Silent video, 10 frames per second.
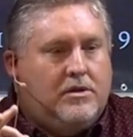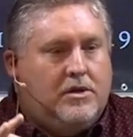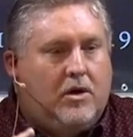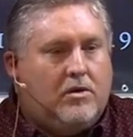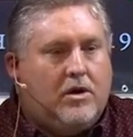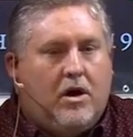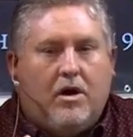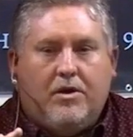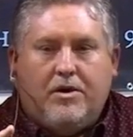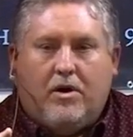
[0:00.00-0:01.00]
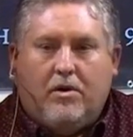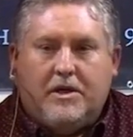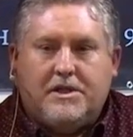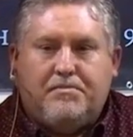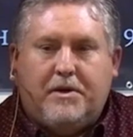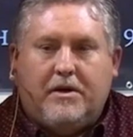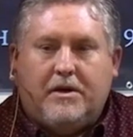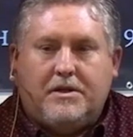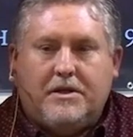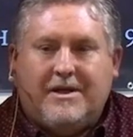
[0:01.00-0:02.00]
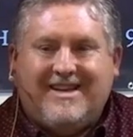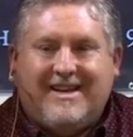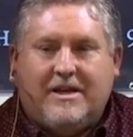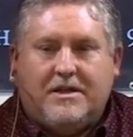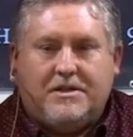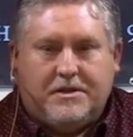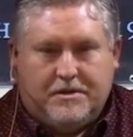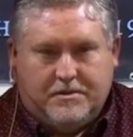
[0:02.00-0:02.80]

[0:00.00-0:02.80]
don't call the Holy Spirit it.